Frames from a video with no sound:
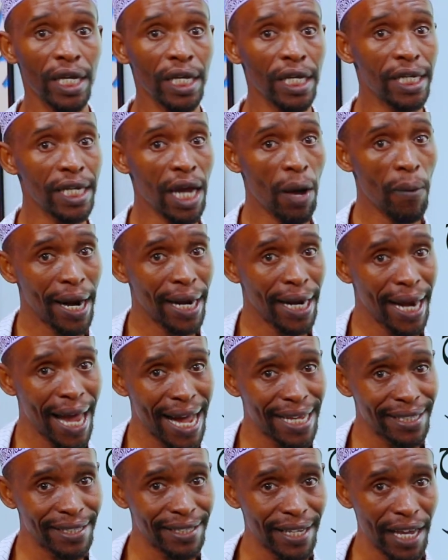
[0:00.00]
In our
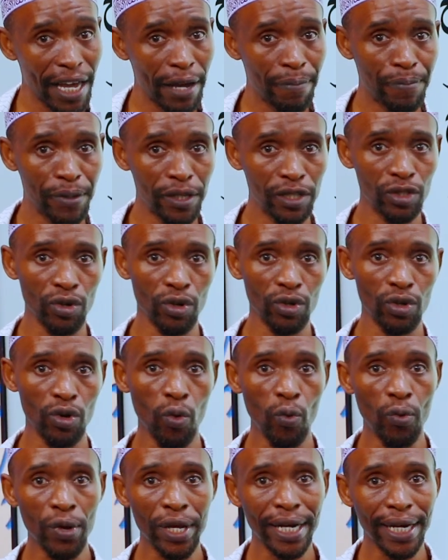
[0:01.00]
last episode,
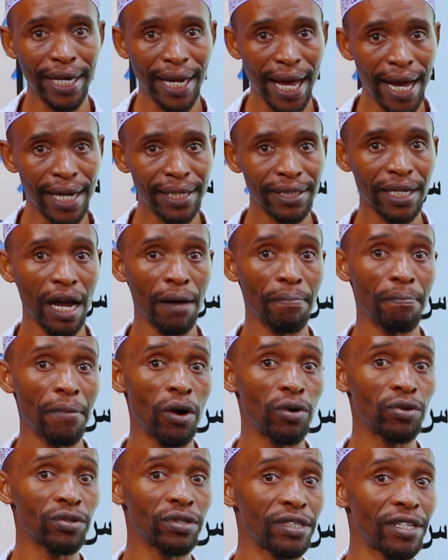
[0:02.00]
we learned
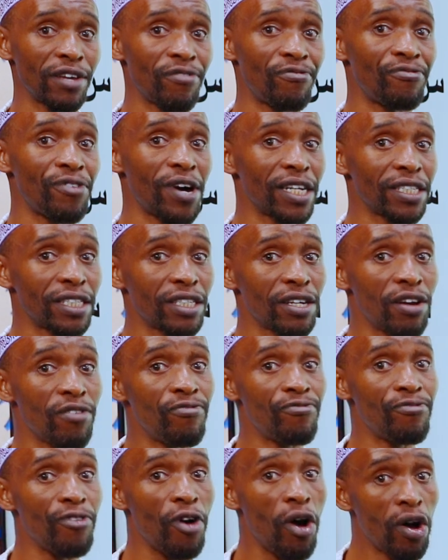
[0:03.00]
about the first
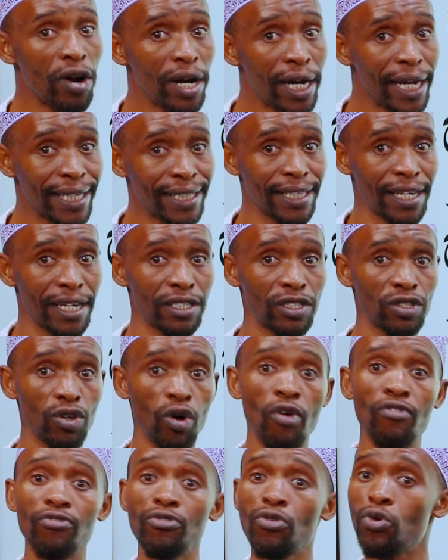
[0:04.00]
4 letters
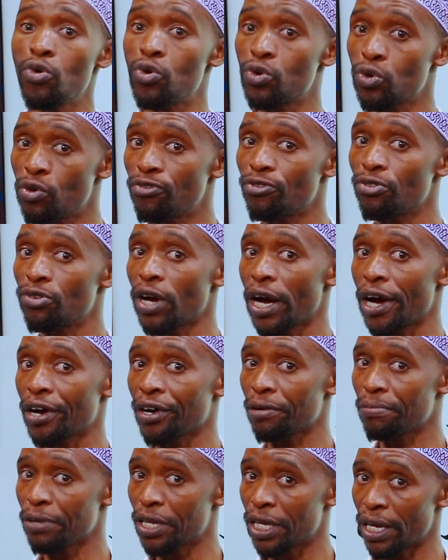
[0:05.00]
of Huruful
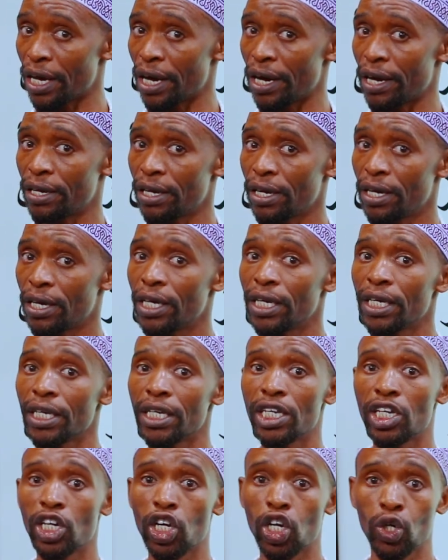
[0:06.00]
Arabiya,
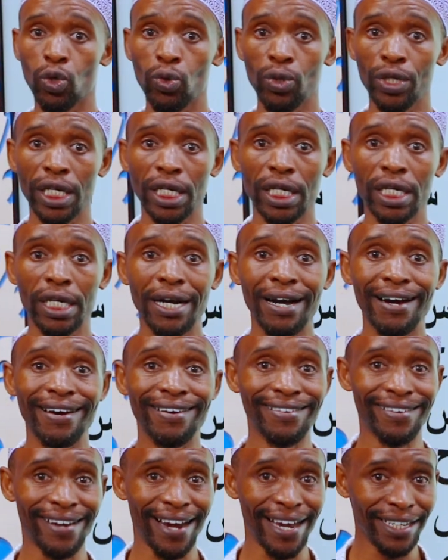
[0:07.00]
including
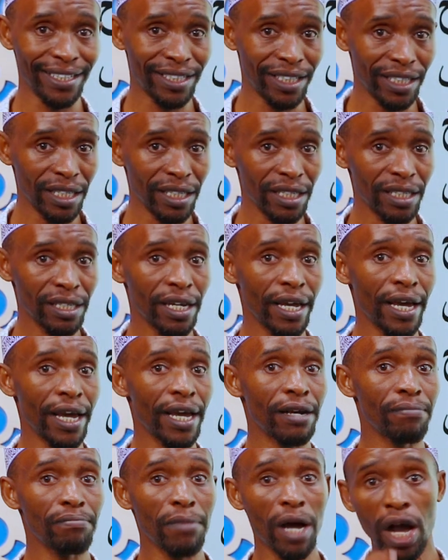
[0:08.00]
writing
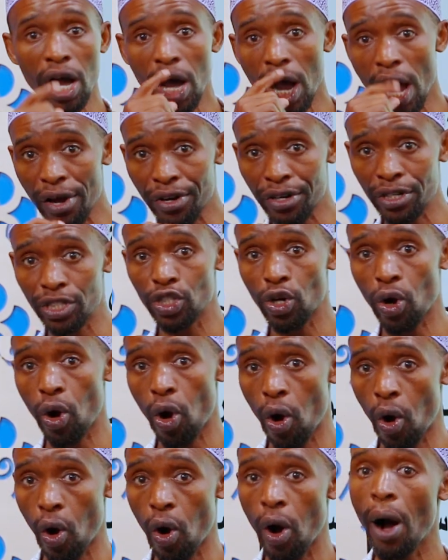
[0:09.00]
and Makhaarij
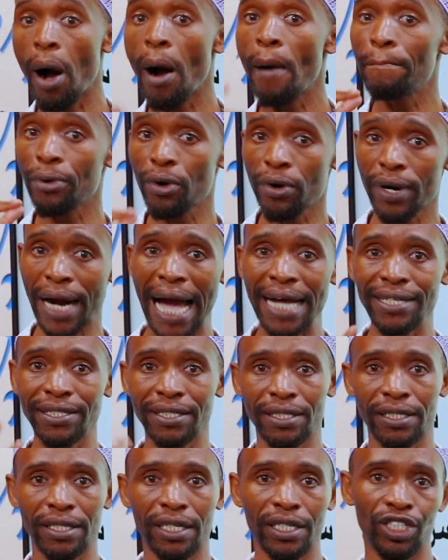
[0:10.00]
or
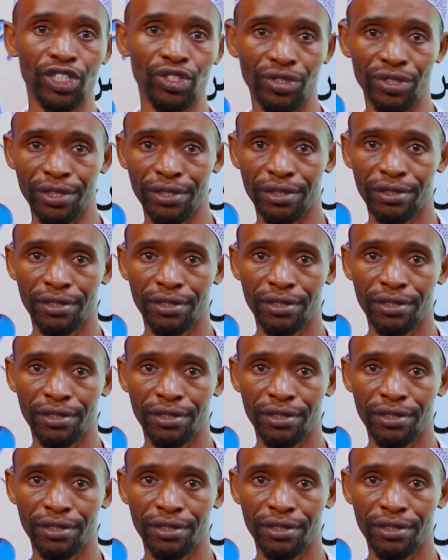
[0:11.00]
pronunciation.